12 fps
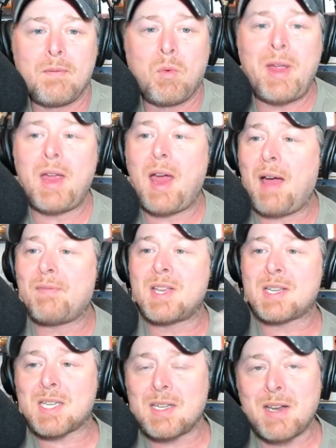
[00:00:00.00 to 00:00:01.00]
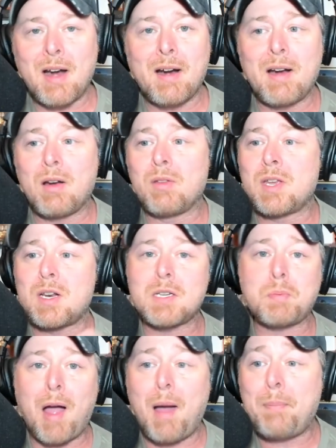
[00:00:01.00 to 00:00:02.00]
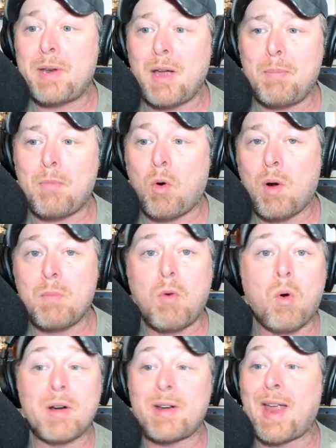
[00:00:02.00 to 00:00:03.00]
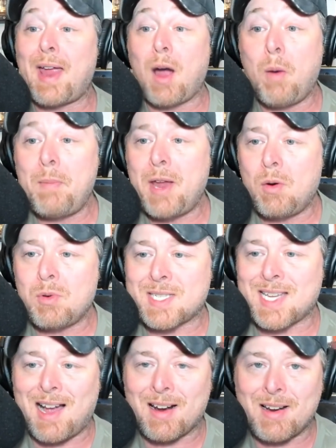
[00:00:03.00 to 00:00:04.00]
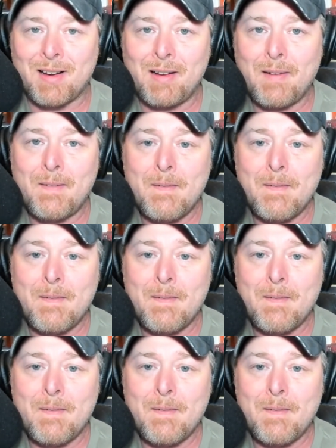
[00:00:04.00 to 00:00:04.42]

we have this scenario that is popping up more and more. Naomi Osaka,